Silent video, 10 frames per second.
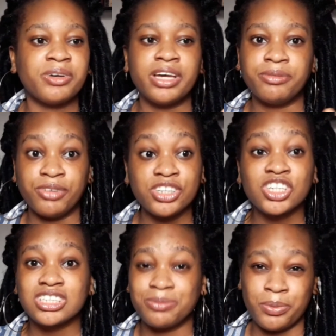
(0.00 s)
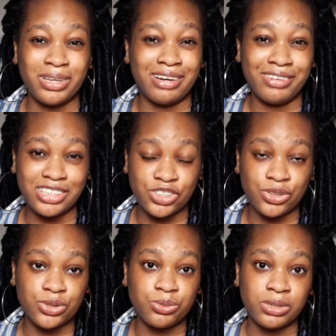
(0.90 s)
people that are
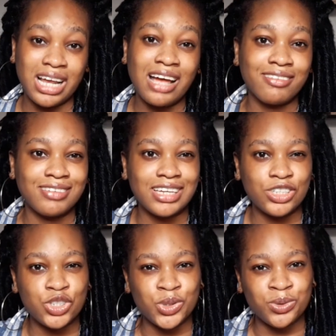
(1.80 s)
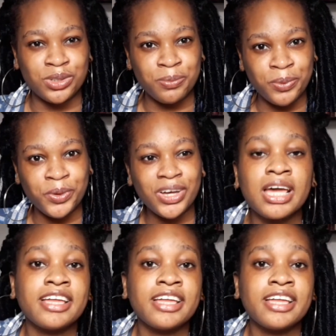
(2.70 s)
religious would have issues with the book.